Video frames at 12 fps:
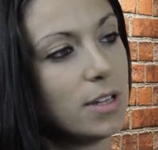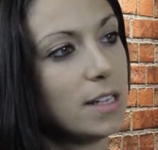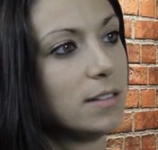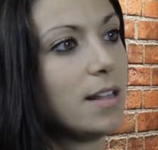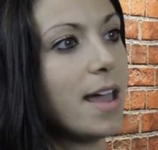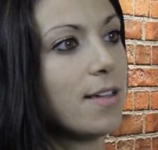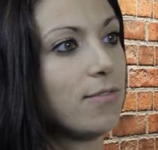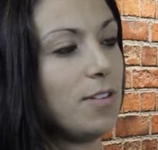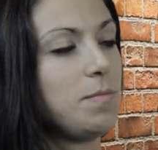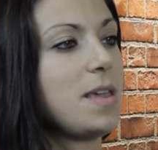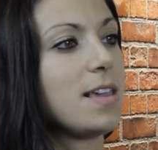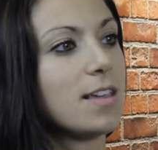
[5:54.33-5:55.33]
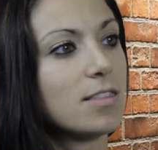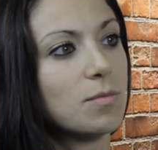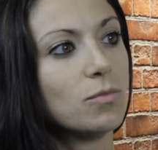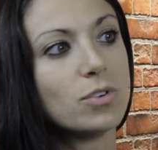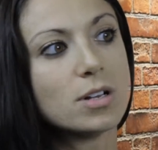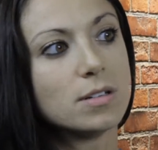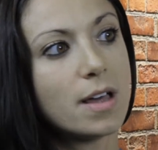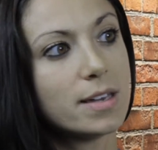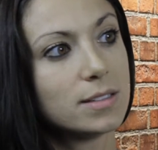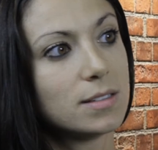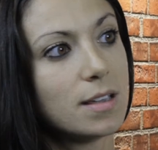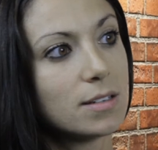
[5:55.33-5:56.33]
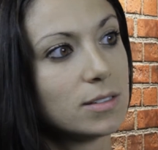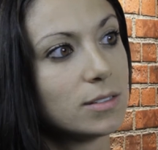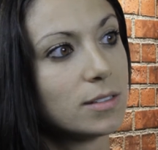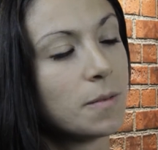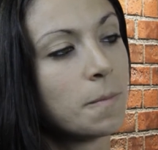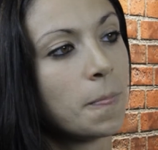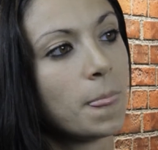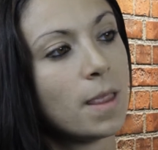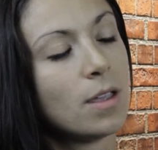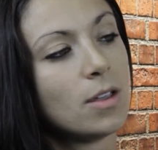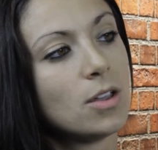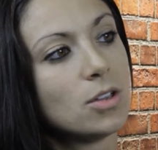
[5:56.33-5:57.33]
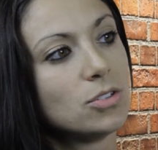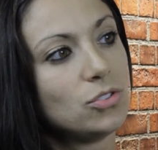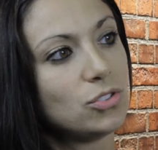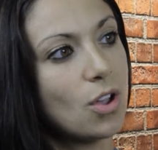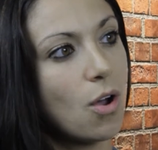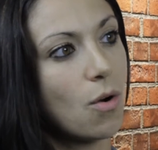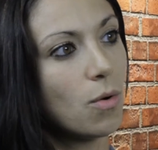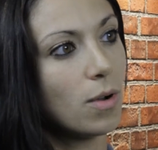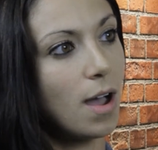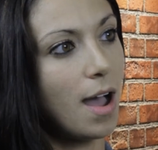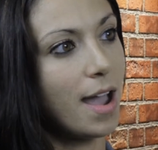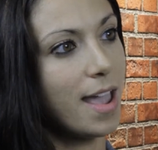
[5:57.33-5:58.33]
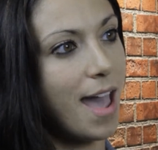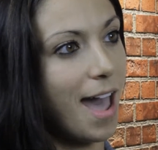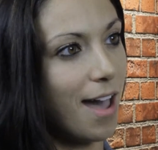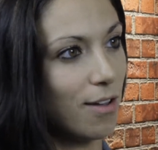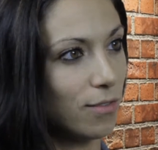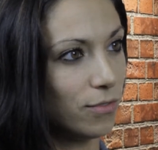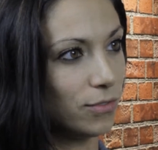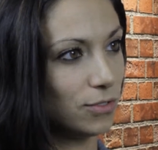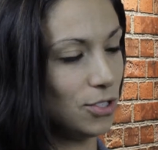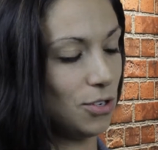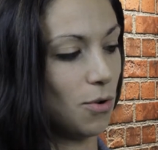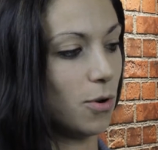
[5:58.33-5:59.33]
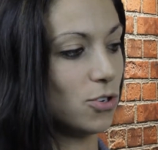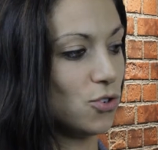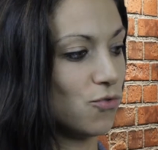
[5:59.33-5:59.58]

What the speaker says: in life and making them realize this. So I have, a